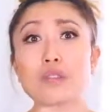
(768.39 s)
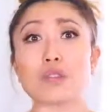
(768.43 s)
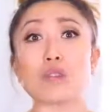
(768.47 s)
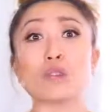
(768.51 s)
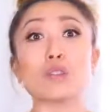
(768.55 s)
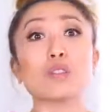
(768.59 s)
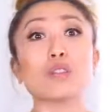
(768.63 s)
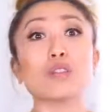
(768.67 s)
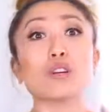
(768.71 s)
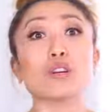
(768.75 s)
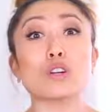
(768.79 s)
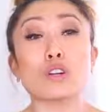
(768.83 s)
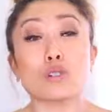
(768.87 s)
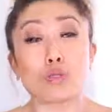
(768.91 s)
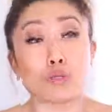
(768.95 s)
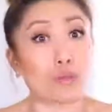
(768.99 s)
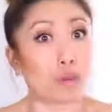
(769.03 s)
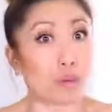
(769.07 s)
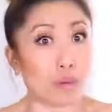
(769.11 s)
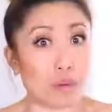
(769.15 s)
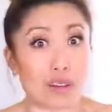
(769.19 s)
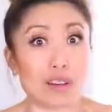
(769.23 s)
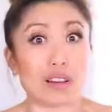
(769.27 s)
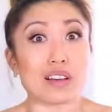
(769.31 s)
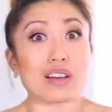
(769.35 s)
who look through
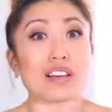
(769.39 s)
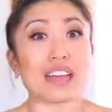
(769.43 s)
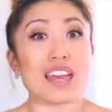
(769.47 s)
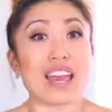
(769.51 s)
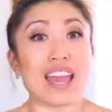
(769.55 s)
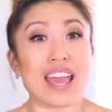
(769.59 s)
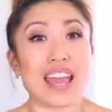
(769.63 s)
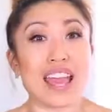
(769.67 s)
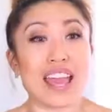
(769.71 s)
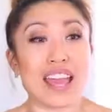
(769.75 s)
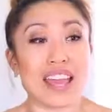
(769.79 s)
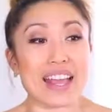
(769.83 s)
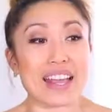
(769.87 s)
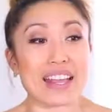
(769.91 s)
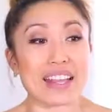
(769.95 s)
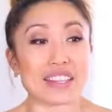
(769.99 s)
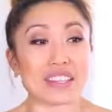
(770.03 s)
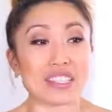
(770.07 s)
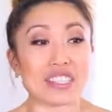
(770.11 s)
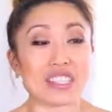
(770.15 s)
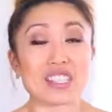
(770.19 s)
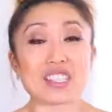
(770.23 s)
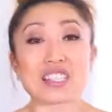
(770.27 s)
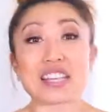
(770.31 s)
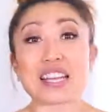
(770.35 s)
the book
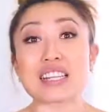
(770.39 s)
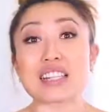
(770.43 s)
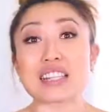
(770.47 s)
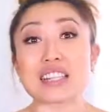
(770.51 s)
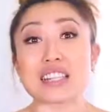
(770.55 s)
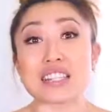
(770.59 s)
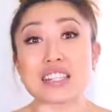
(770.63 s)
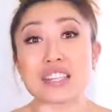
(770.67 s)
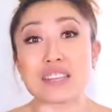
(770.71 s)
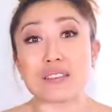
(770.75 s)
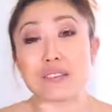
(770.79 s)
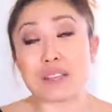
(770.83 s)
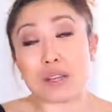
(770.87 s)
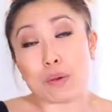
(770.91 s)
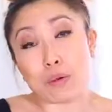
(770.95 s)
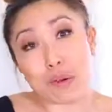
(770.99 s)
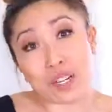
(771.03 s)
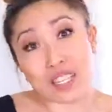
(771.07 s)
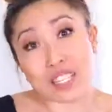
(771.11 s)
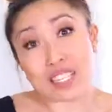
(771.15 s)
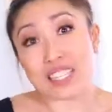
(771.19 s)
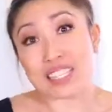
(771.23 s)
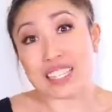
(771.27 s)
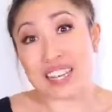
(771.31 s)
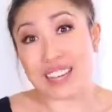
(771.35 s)
and decide to see if they
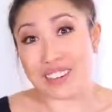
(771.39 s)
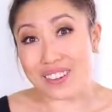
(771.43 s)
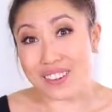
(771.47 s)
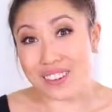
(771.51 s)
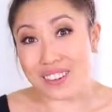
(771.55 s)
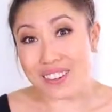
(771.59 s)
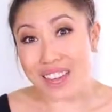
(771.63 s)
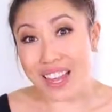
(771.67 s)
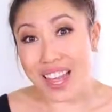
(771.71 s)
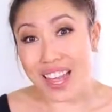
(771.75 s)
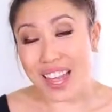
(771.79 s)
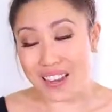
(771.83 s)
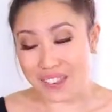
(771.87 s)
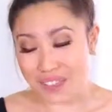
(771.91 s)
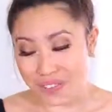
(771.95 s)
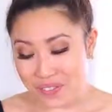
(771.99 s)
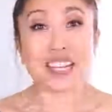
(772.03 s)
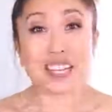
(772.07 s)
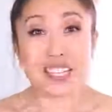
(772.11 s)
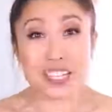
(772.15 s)
want to sell your line.